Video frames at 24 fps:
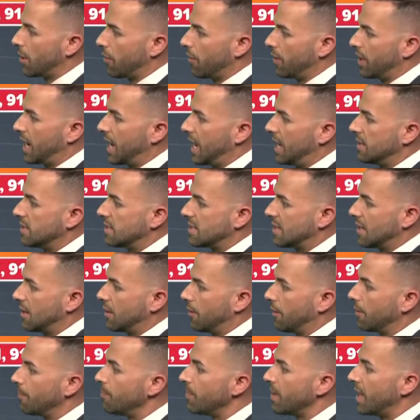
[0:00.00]
Hurricane
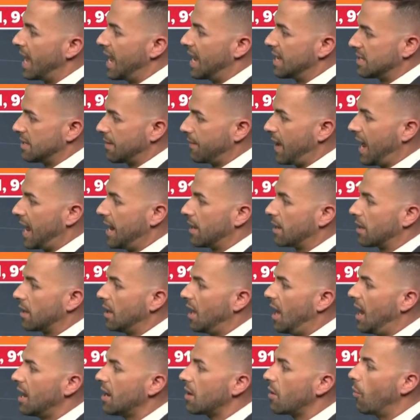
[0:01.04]
Center as of 8
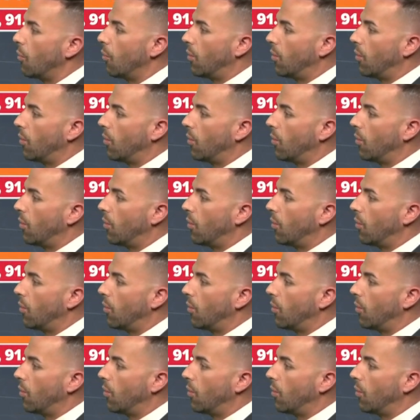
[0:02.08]
o'clock.